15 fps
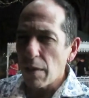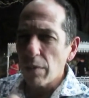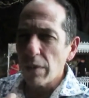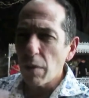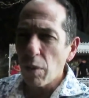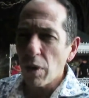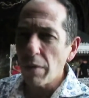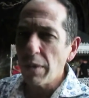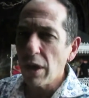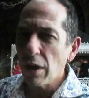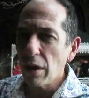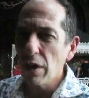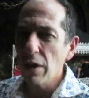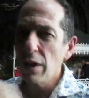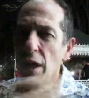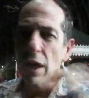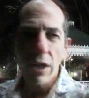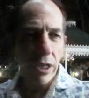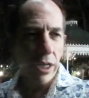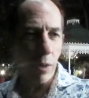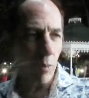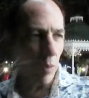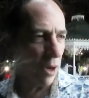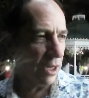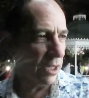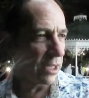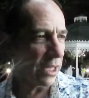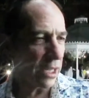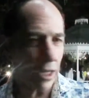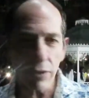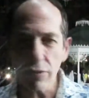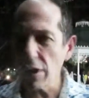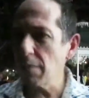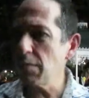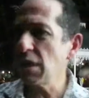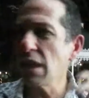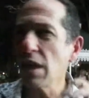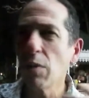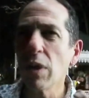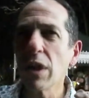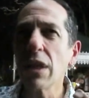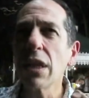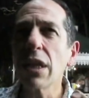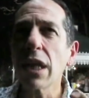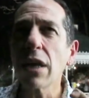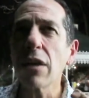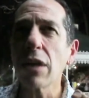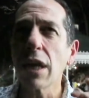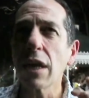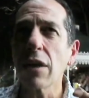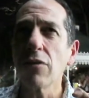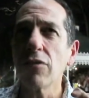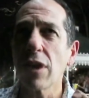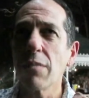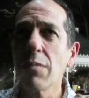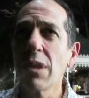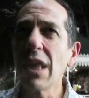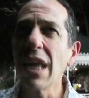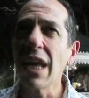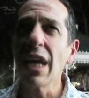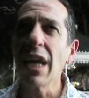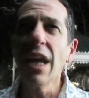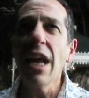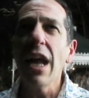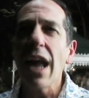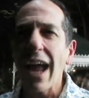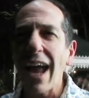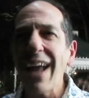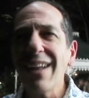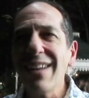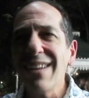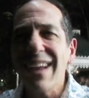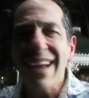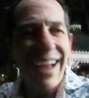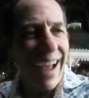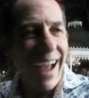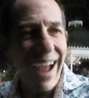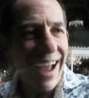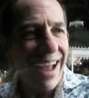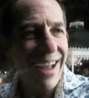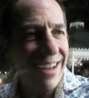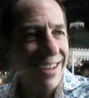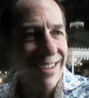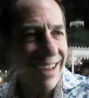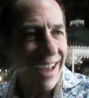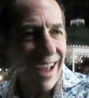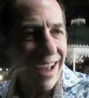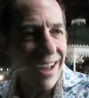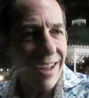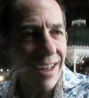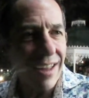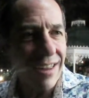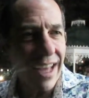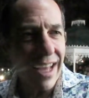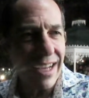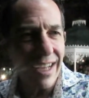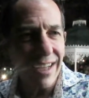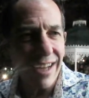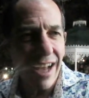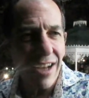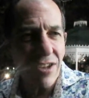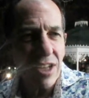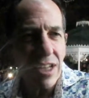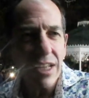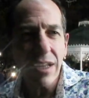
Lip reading: they want to be heard. You get one little echo chamber here, one little echo chamber there, and they can actually,